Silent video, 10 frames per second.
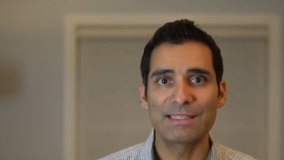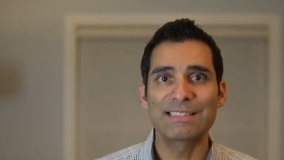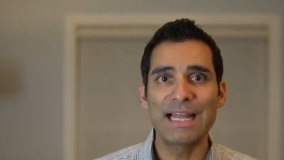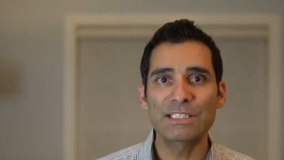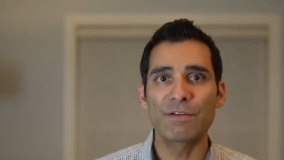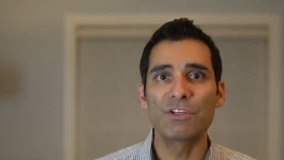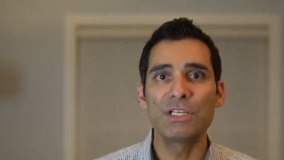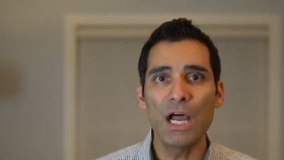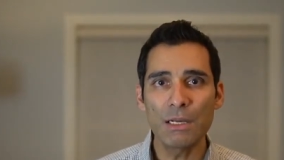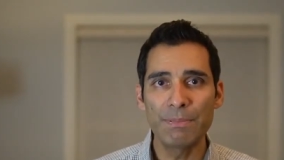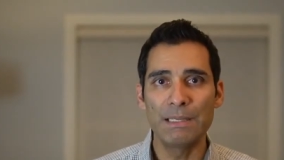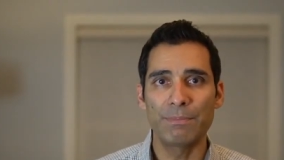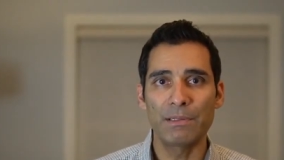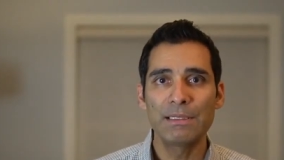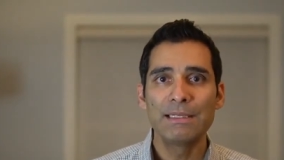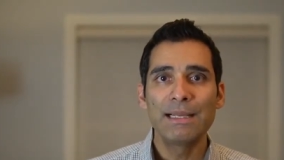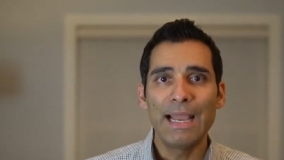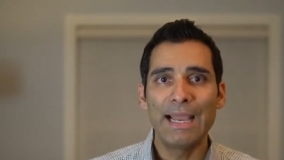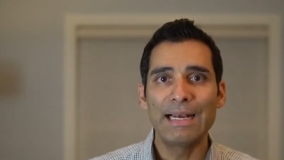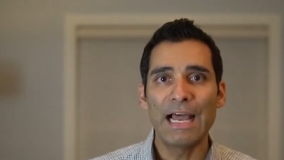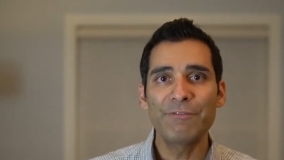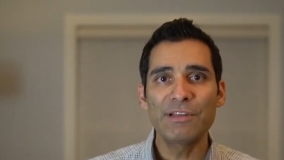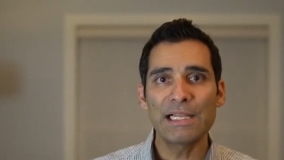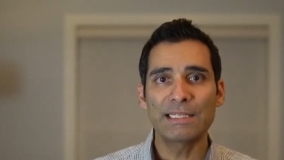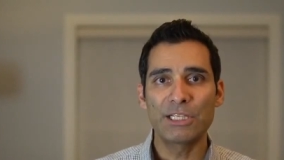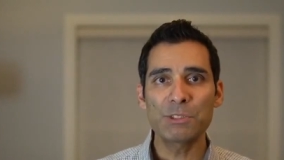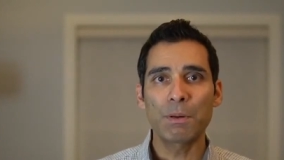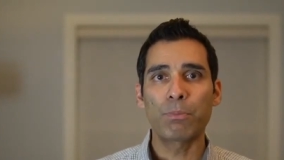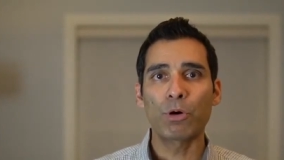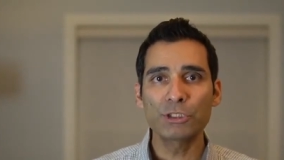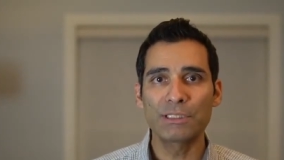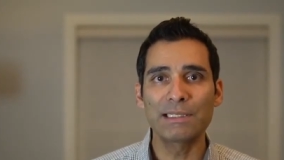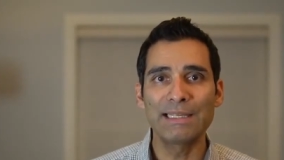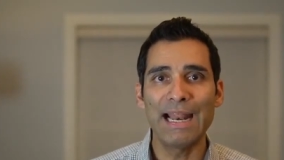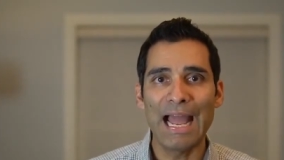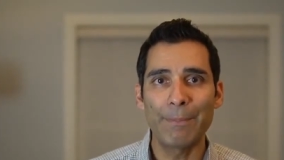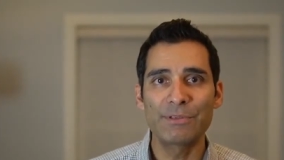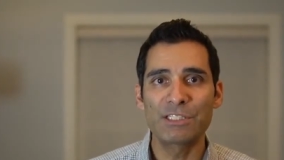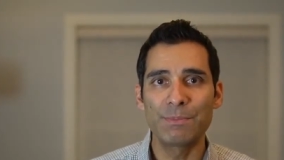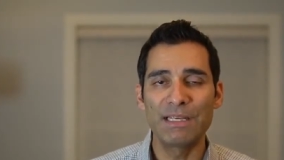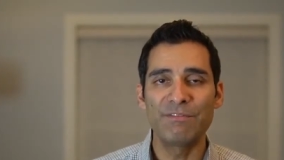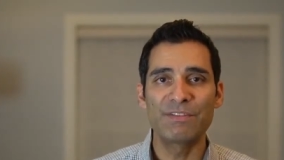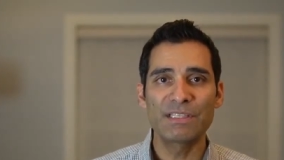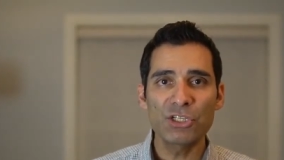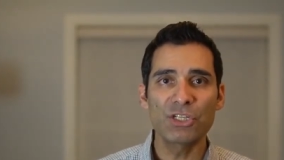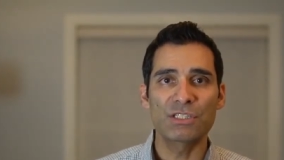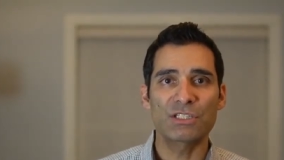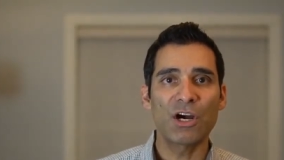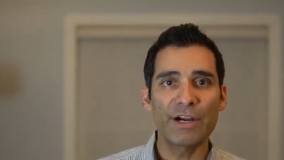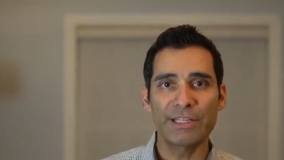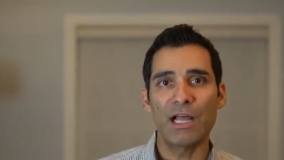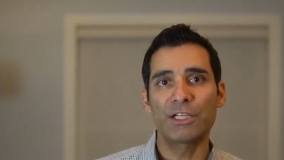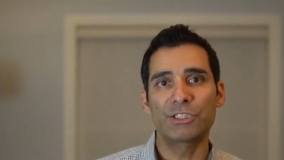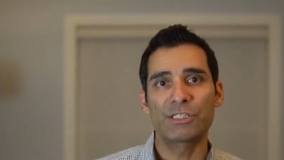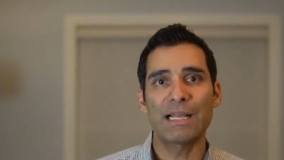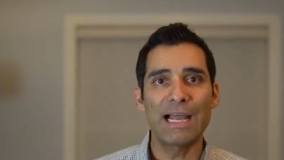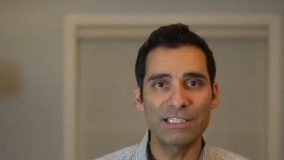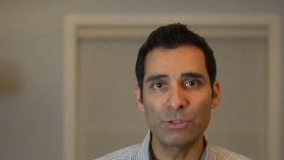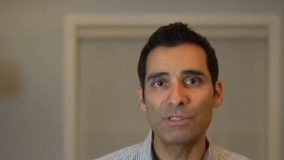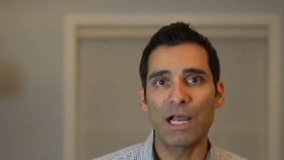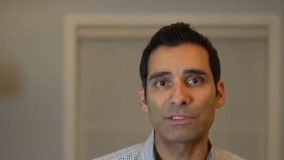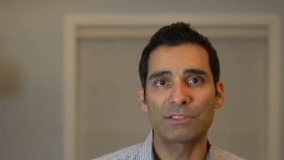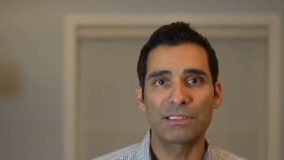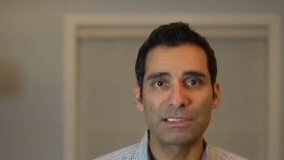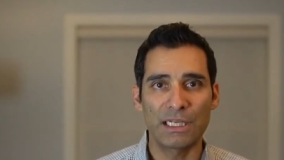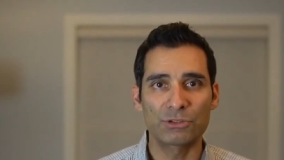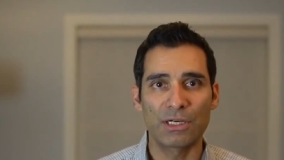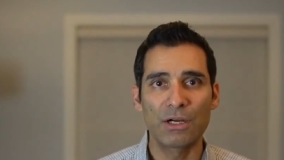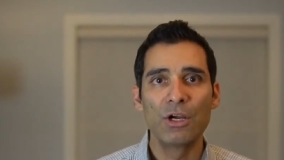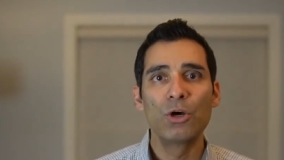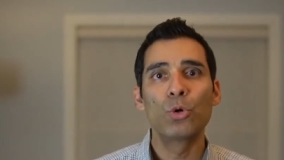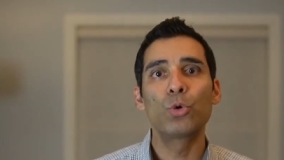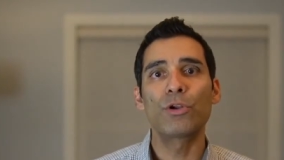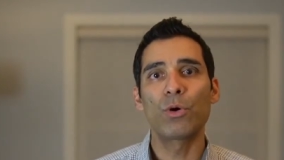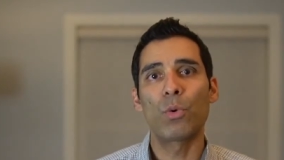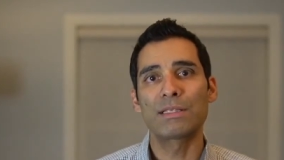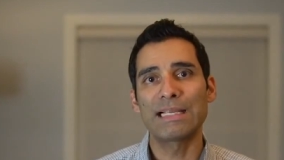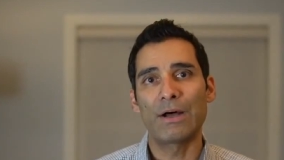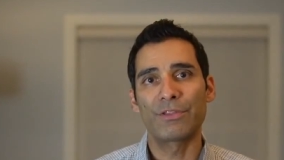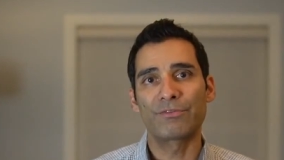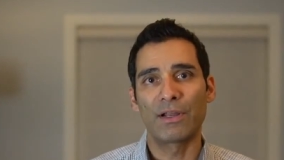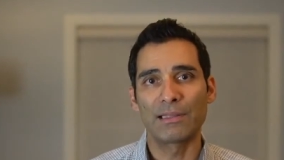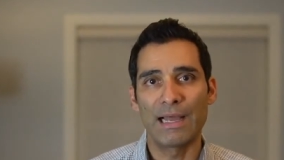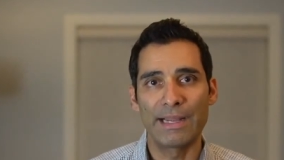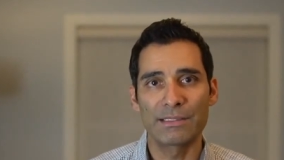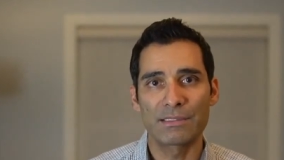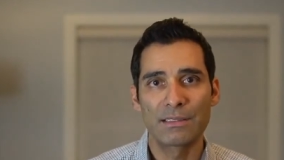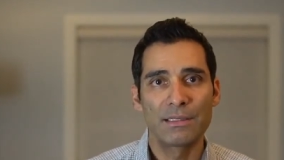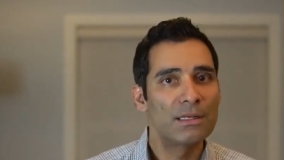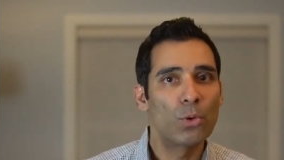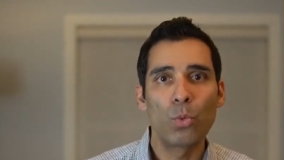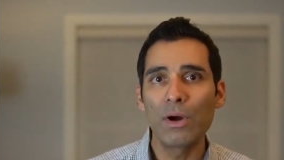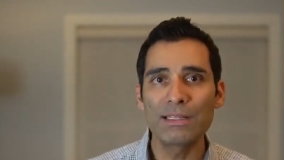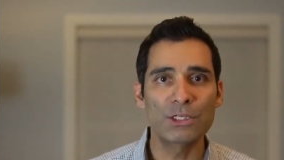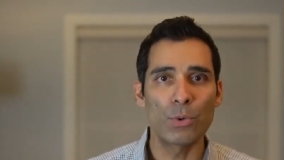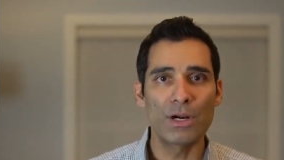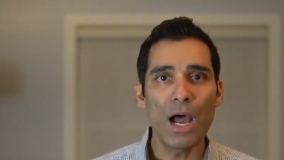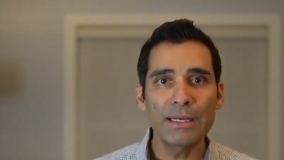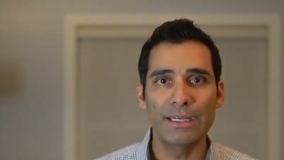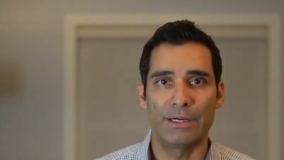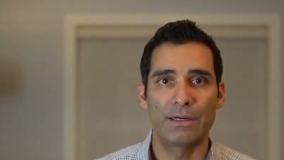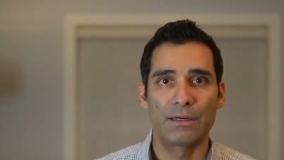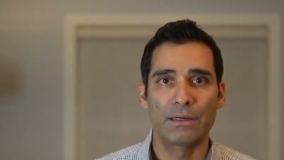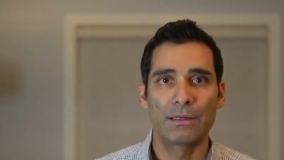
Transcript: There's deaths of young people, and I feel like disproportionately it happens to be physicians, cardiologists, ICU doctors, etc., who are the ones out on the front lines. What is going on here?